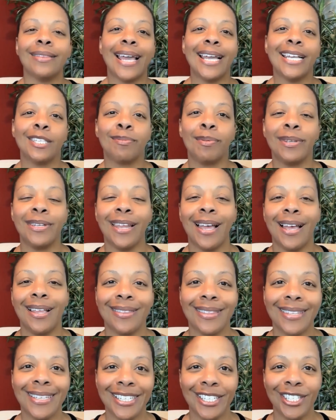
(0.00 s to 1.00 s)
Last but
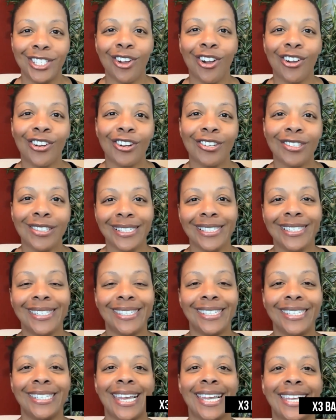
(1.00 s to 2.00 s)
not least on our
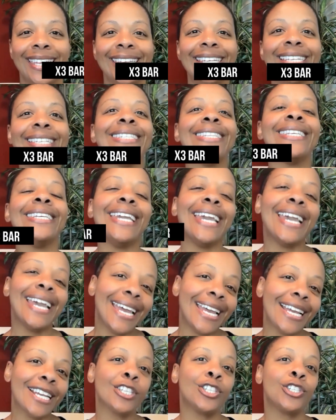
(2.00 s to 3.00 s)
list today is the
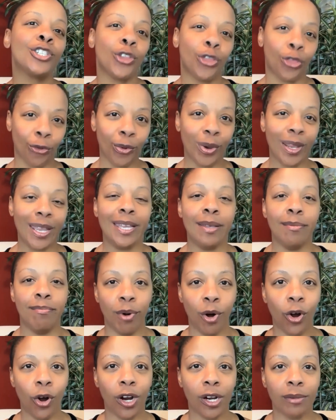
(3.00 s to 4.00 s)
X3
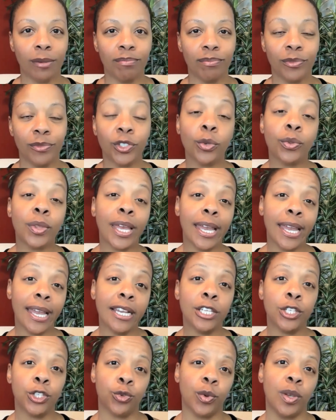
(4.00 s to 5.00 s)
bar. So the
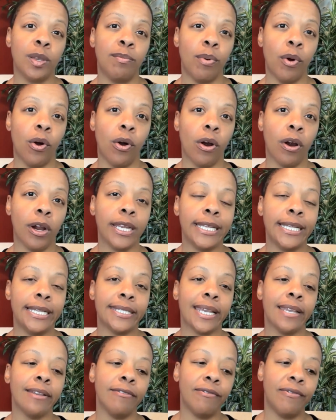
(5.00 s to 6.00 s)
X3 bar
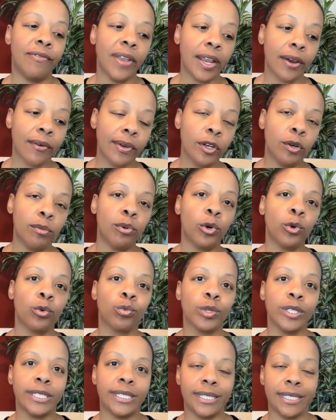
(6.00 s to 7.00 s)
is a variable
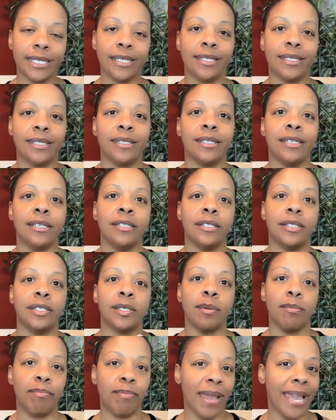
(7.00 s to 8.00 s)

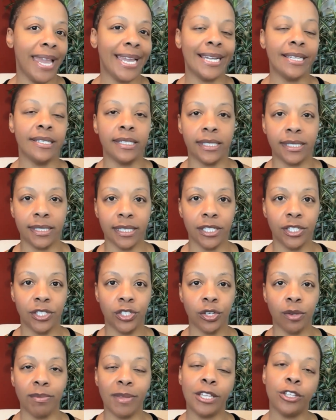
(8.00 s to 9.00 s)
resistance band
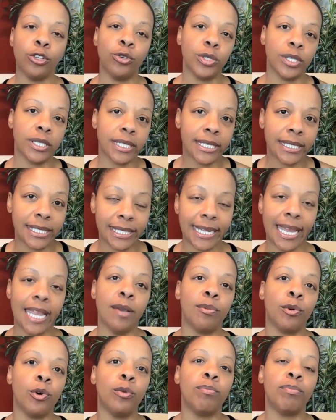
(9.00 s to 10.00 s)
system that uses a
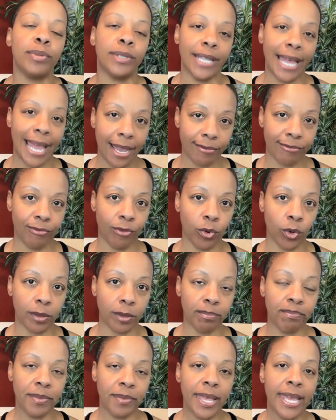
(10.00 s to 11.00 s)
stable
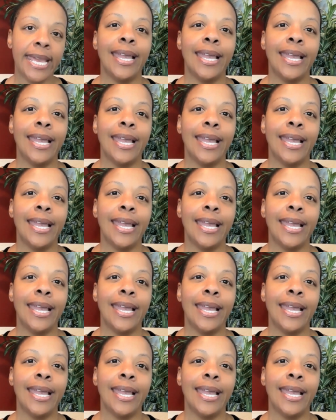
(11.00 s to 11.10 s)
platform.